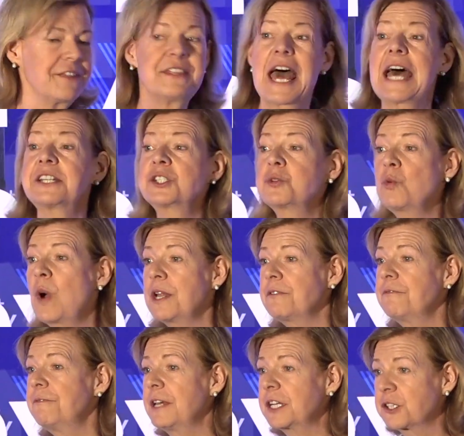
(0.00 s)
That's what
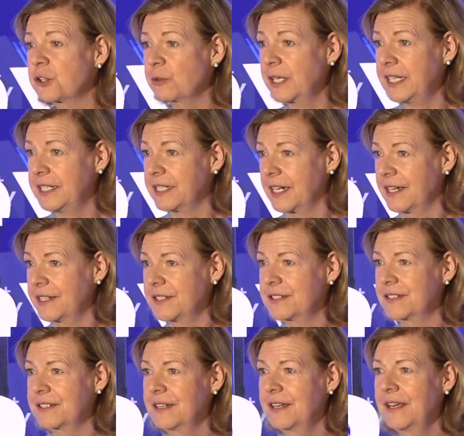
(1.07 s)
victory
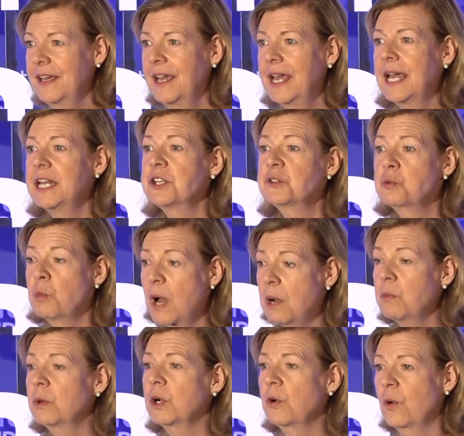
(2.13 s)
does. And it's
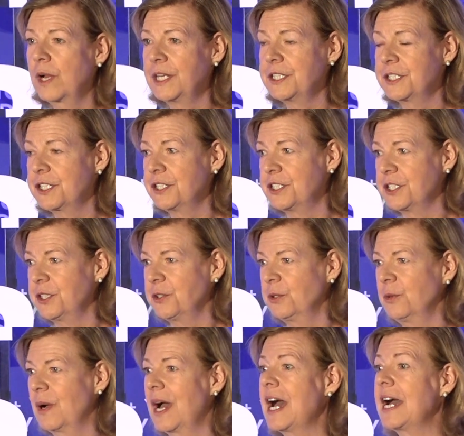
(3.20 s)
what we're going to
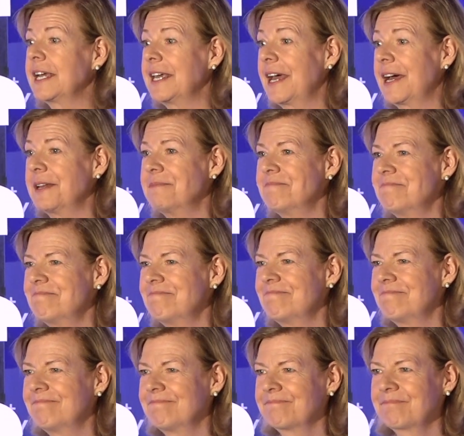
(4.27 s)
do again.
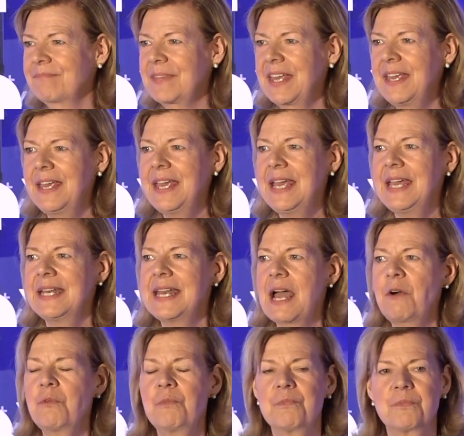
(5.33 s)

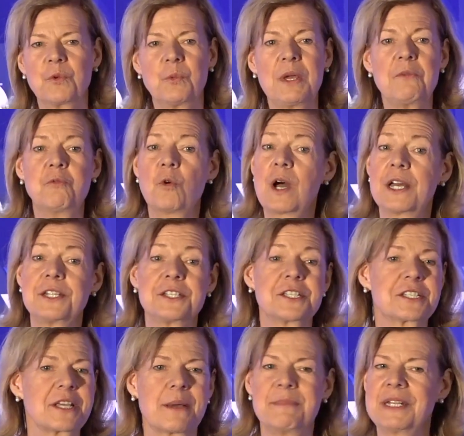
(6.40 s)
Now, we've won
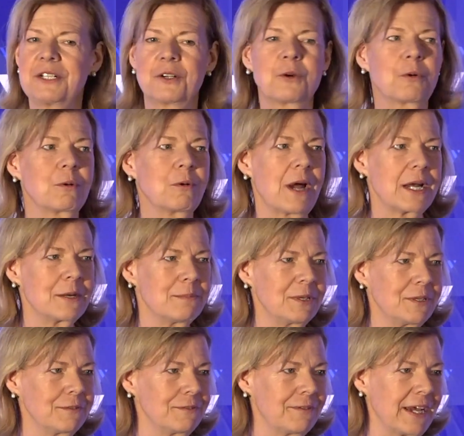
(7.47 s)
some
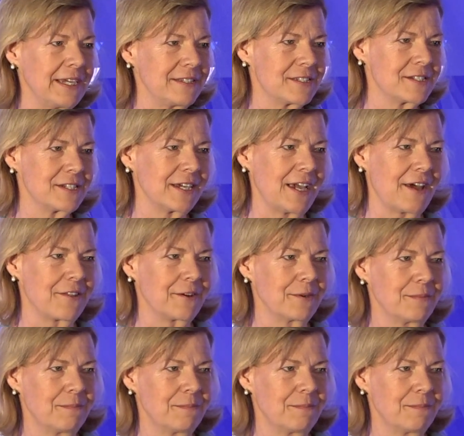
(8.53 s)
incredible fights together.